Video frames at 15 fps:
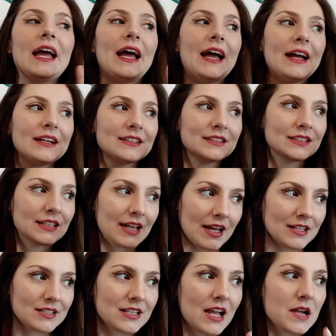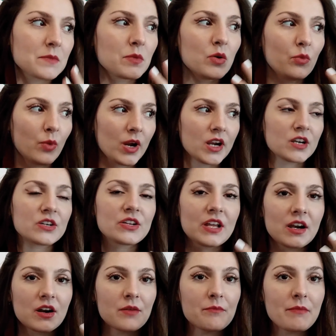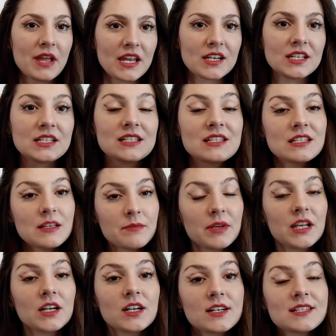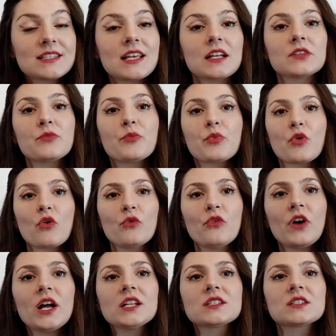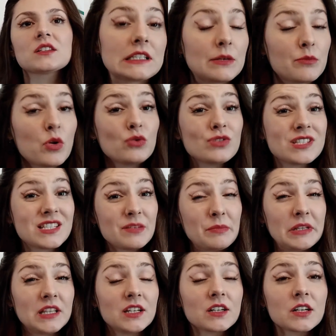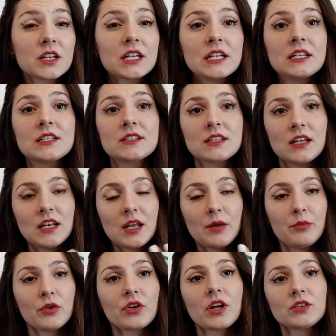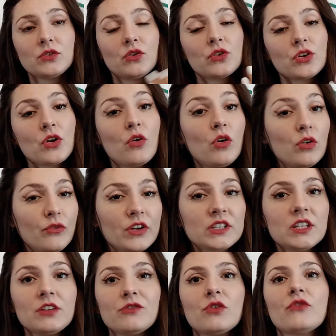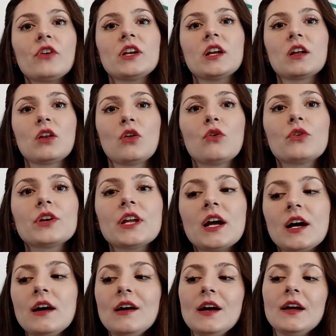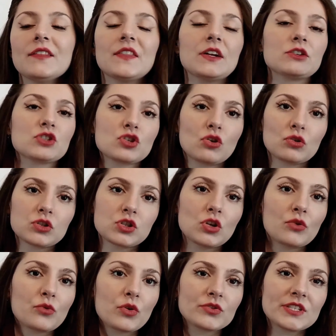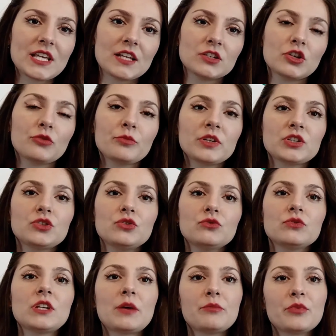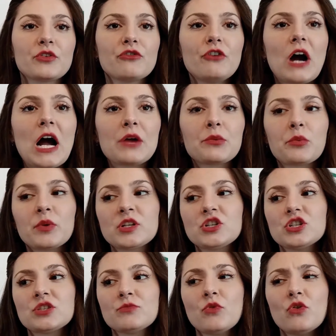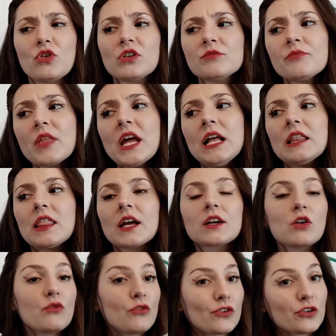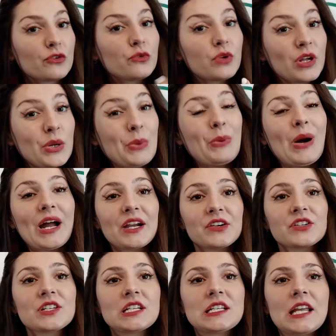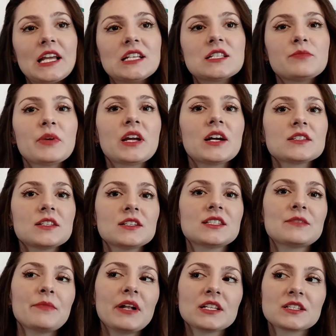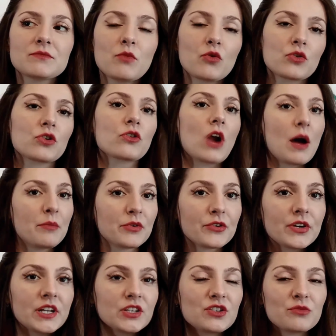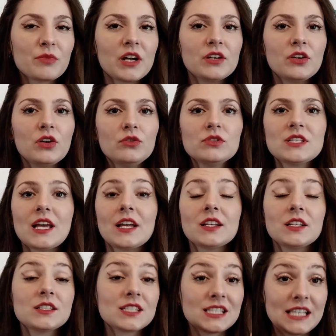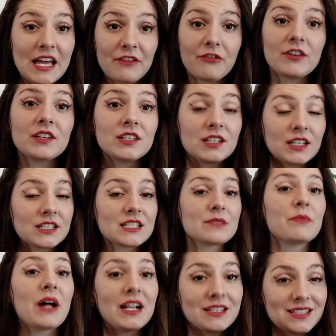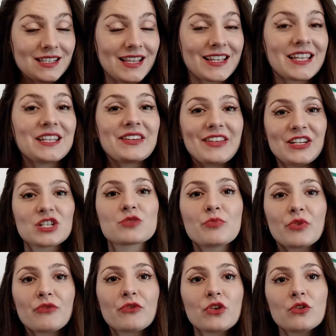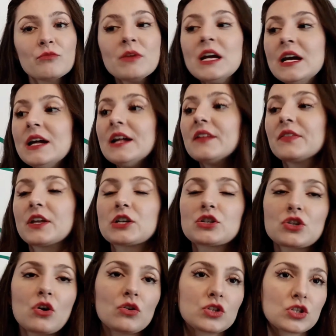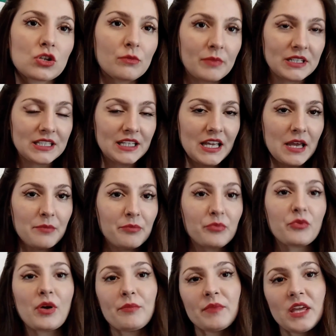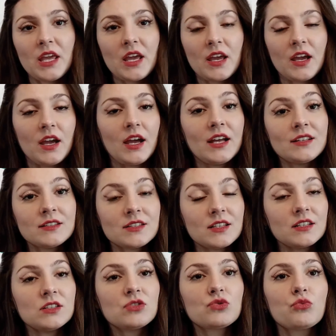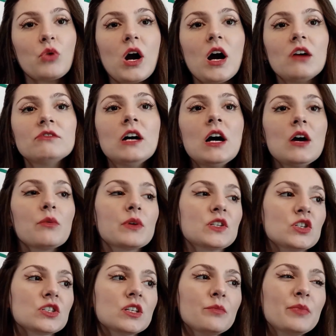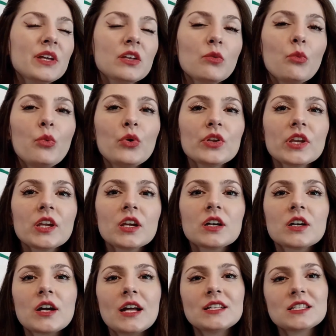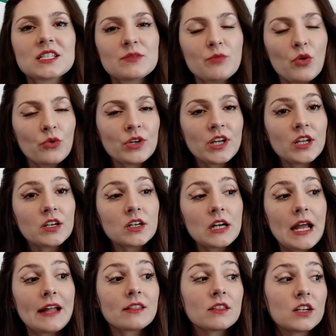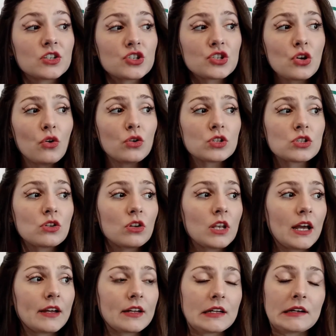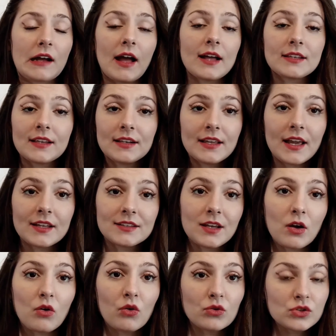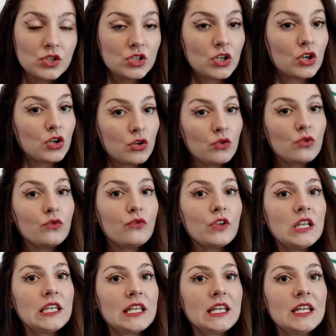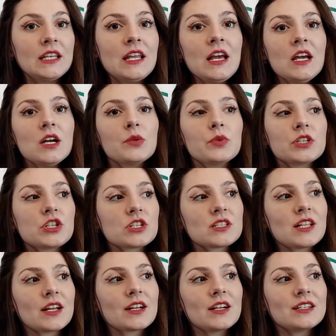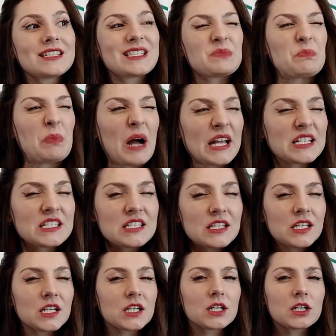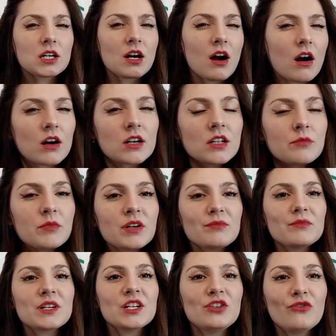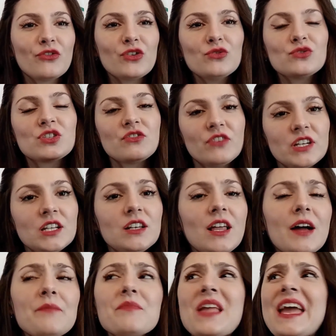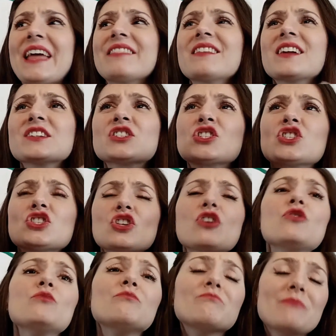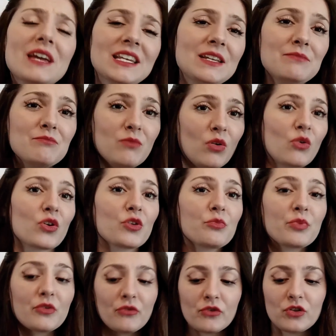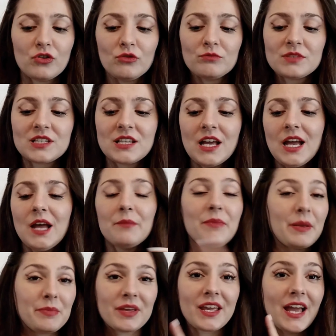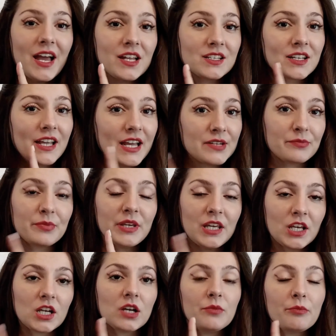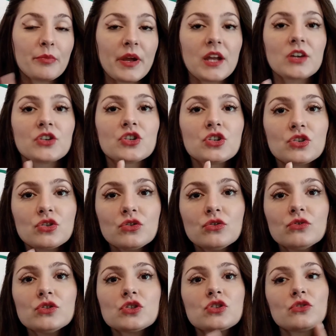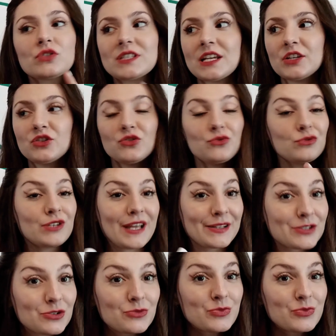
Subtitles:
And yes, I'm aware there are many similar scent profiles. The most similar is Laboratorio Olfativo Vanagloria. There's also Rosenda Mathieu number 5, which is more like of a required taste because it smells more rubbery to my nose, and it definitely smells like a niche perfume. There's also Mathieu Premier and Sensuave, which is a bit woodier and smokier. And there's also like Atelier des Eaux Lune Feline, which is like a spicier cardamom-infused vanilla, and there are so many more perfumes BABYCAT can be compared to, so stay tuned and